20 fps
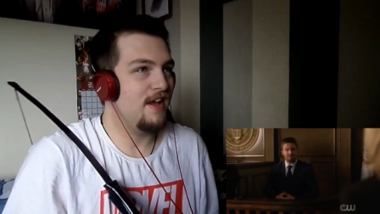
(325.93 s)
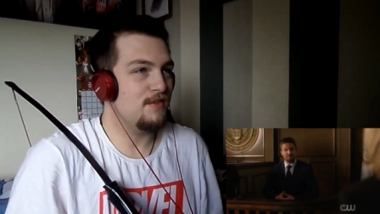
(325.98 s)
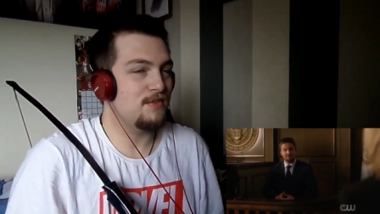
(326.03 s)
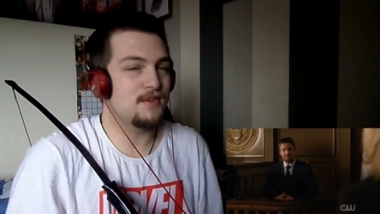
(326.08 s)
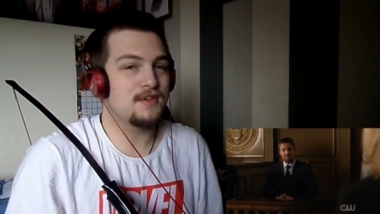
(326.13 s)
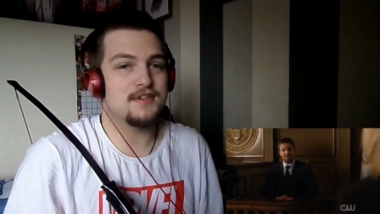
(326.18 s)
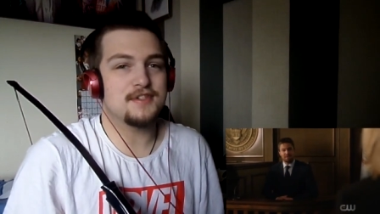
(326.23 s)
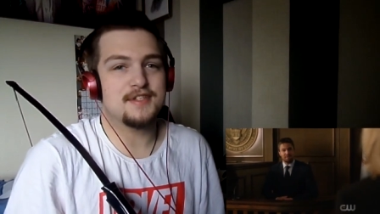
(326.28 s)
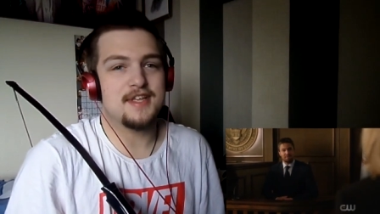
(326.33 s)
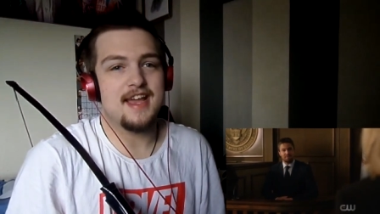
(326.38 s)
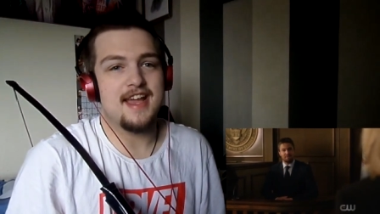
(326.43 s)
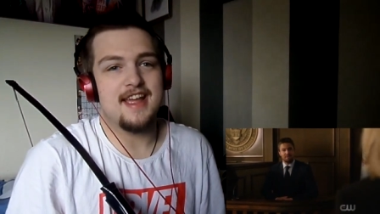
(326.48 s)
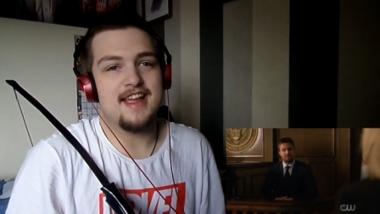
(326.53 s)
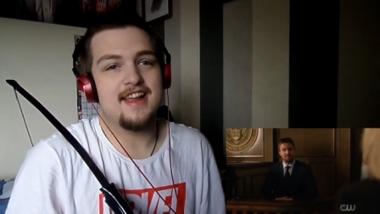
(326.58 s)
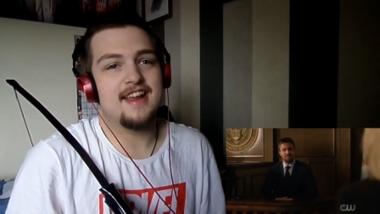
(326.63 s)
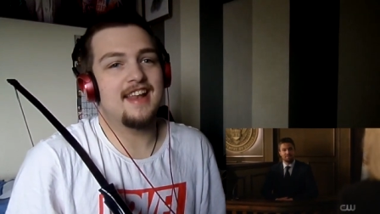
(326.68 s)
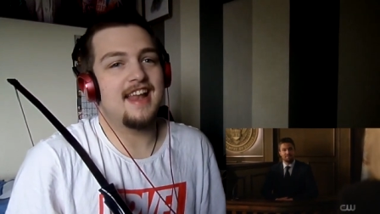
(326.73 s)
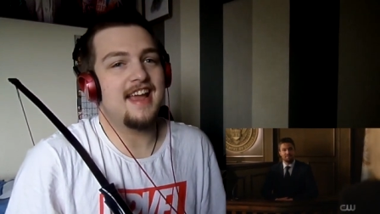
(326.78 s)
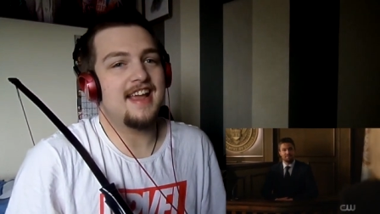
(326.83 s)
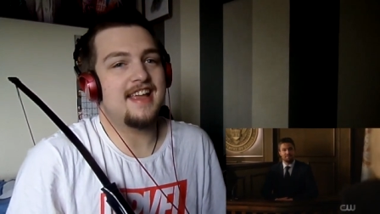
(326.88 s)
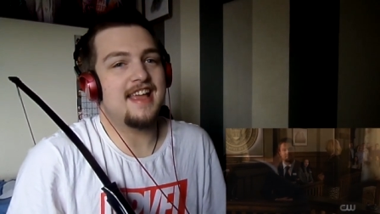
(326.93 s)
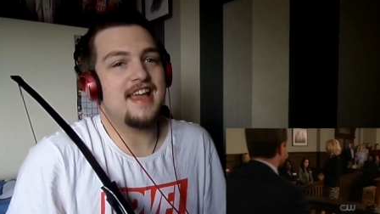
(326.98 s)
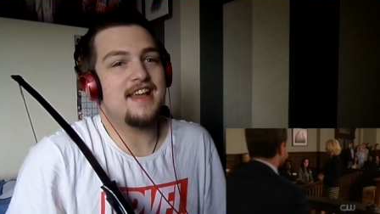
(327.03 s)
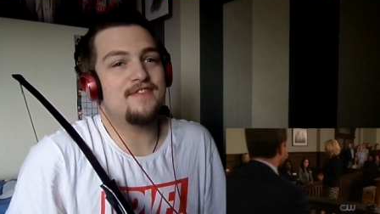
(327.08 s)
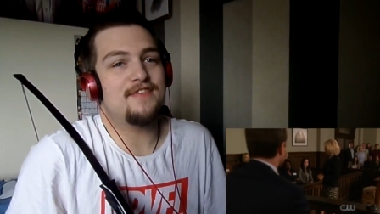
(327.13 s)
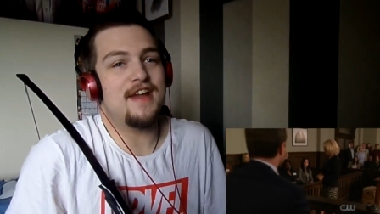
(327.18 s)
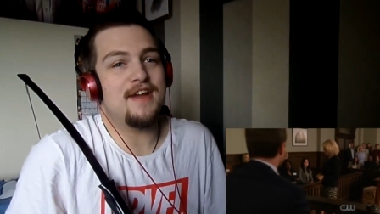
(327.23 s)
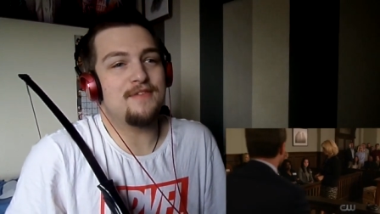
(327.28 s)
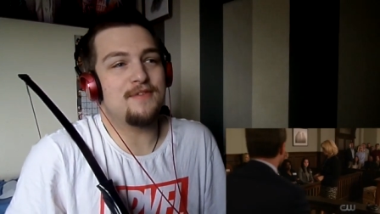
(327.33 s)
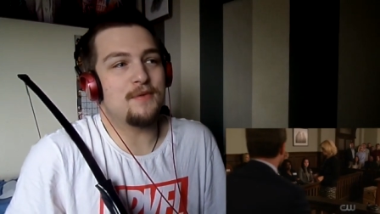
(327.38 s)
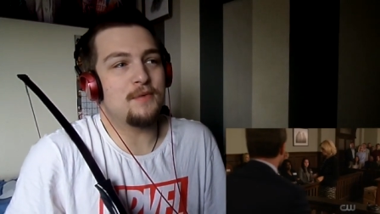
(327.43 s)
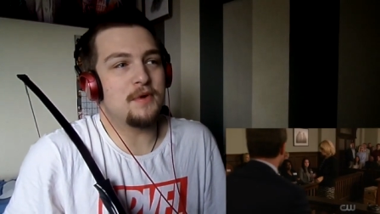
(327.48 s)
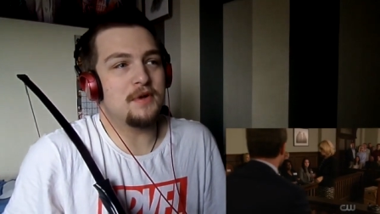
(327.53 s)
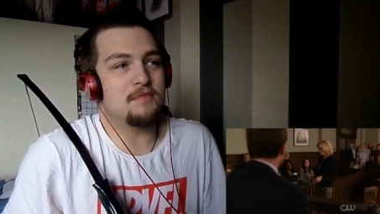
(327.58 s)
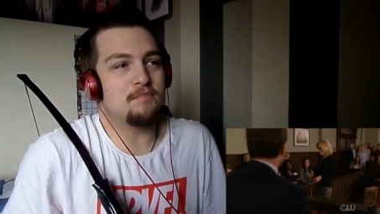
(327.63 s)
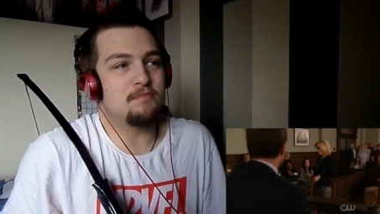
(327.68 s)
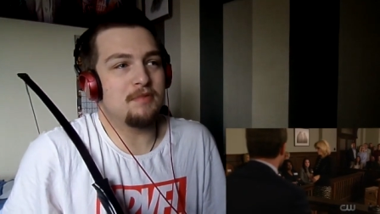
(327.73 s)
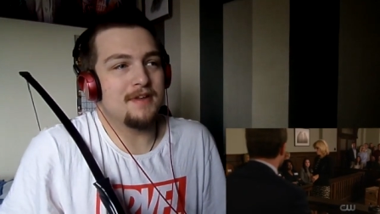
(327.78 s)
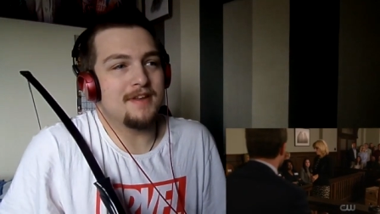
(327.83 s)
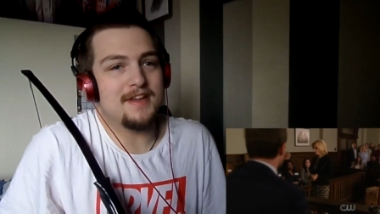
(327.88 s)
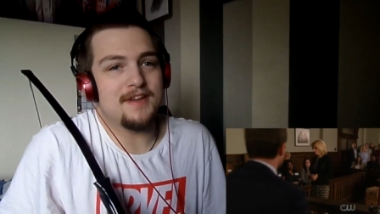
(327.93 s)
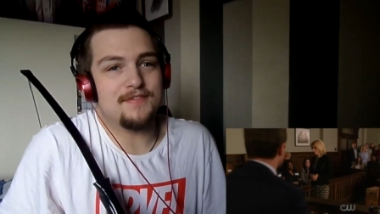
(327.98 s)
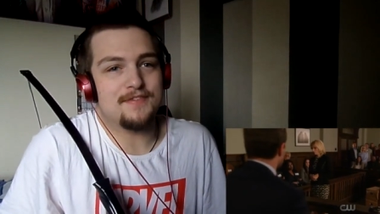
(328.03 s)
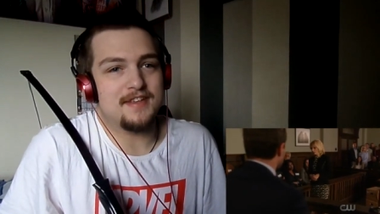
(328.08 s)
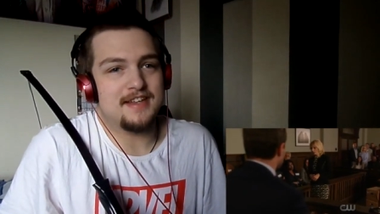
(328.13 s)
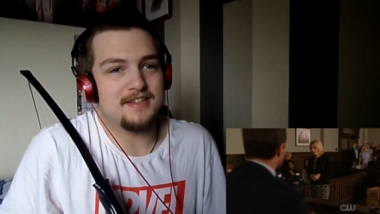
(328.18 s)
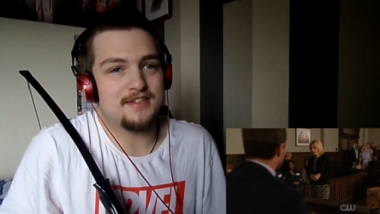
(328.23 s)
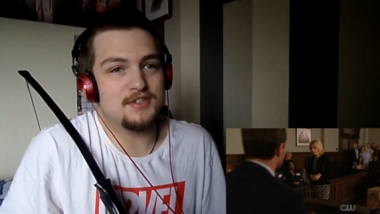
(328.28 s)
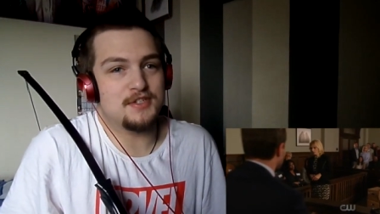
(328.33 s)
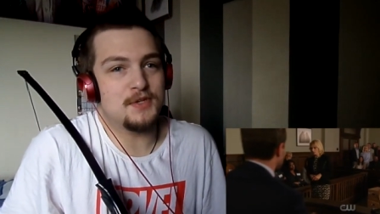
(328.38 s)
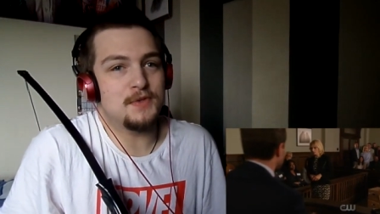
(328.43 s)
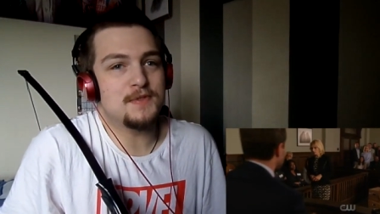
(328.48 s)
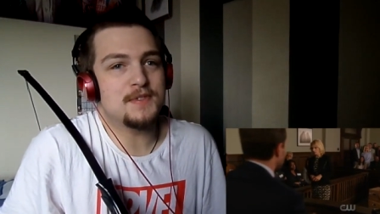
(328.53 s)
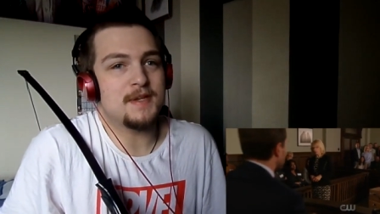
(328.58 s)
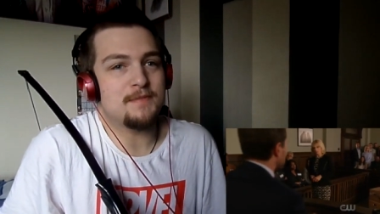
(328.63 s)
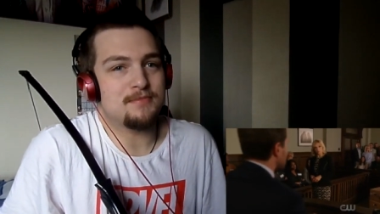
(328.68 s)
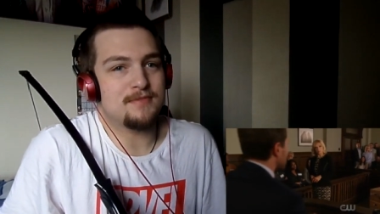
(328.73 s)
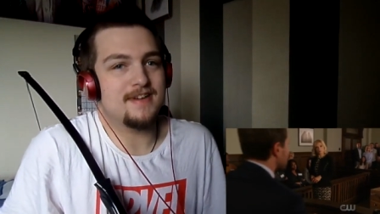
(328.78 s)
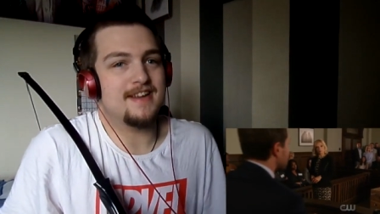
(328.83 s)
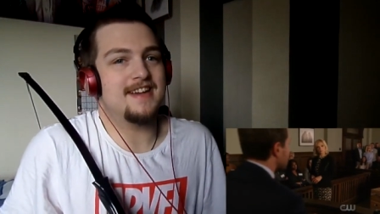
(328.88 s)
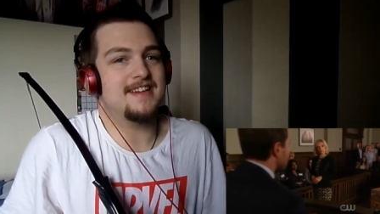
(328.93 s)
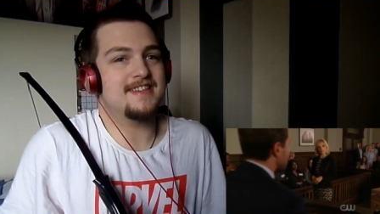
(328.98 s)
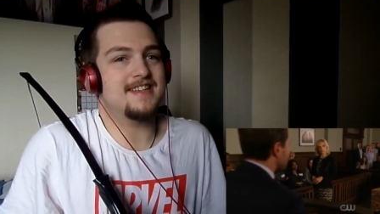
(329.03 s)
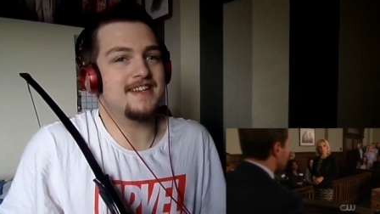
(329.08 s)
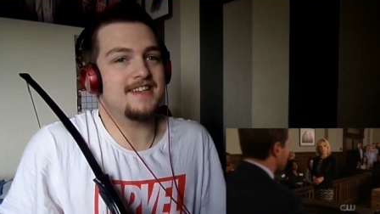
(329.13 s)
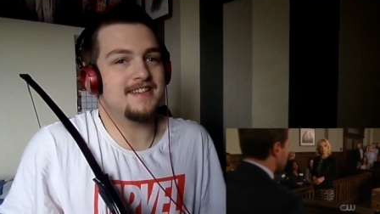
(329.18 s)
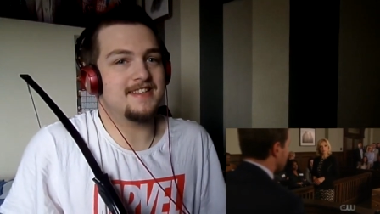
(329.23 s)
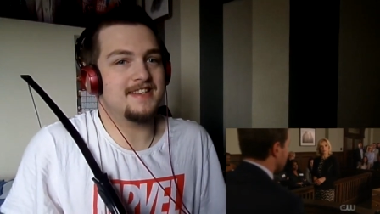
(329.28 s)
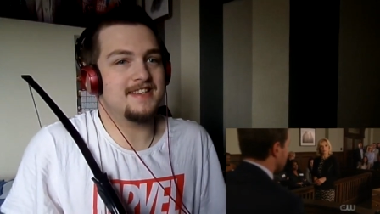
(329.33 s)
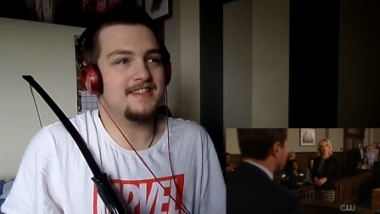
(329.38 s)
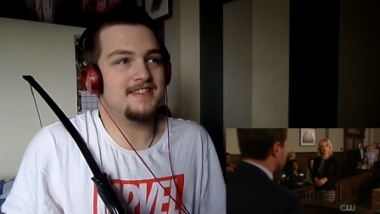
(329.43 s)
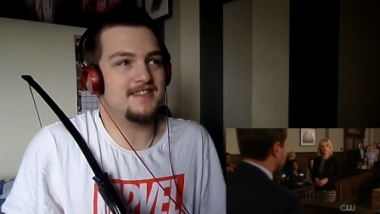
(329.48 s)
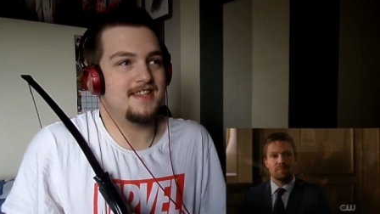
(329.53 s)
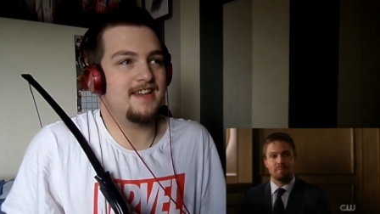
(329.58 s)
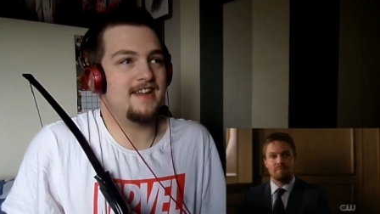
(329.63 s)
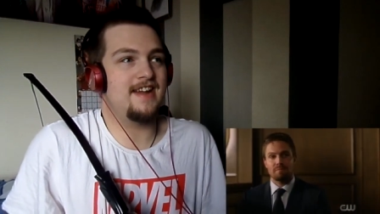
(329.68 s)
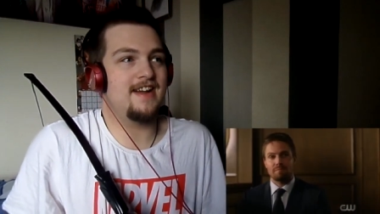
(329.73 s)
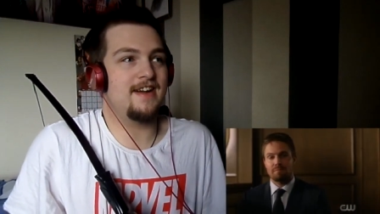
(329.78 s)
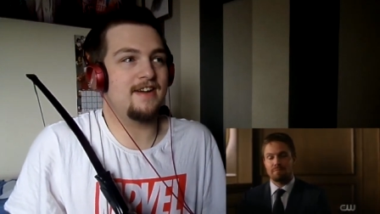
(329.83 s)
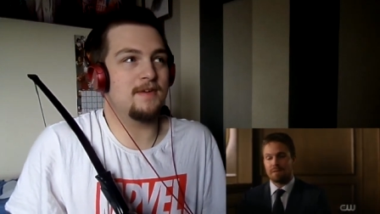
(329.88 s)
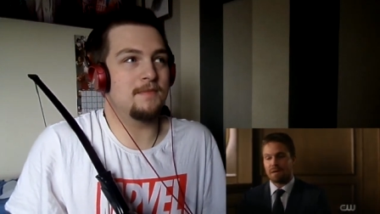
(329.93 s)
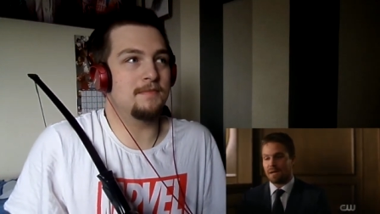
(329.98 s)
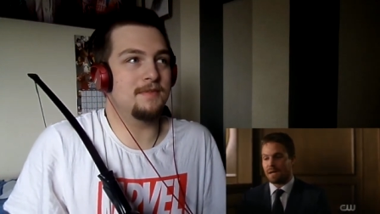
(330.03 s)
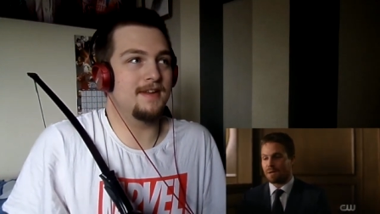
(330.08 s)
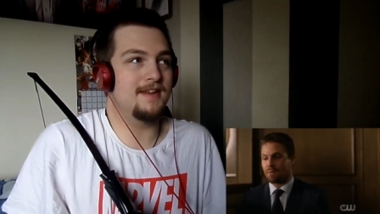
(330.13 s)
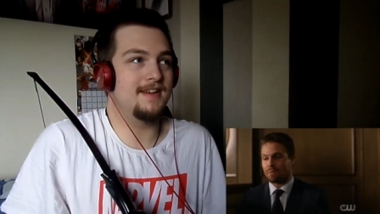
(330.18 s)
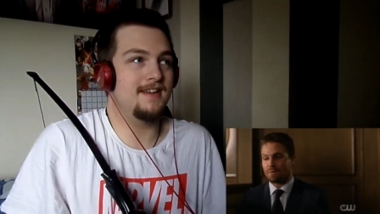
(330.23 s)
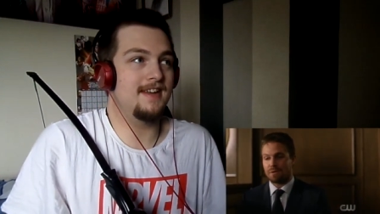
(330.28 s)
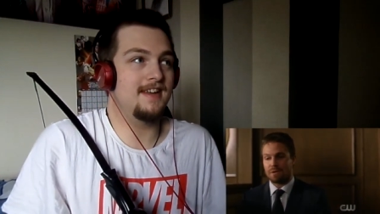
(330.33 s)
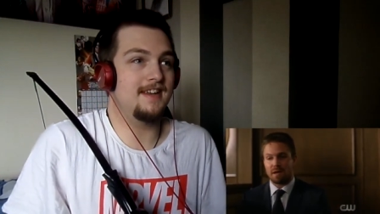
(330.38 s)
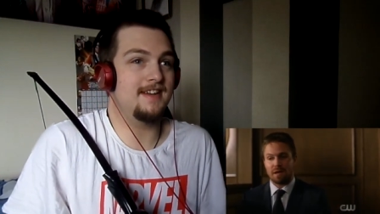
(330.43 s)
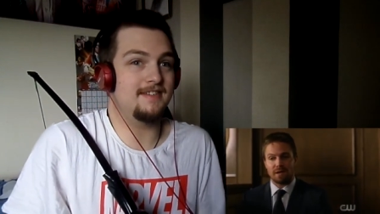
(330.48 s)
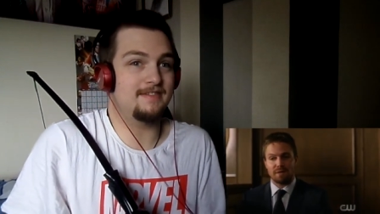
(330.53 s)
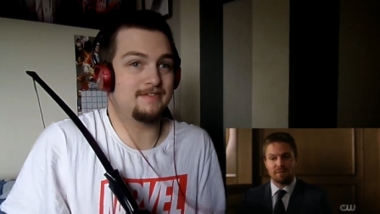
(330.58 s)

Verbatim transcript: I was gonna say, like, if do everyone you know believes that's two separate yes, identities, do, they are completely.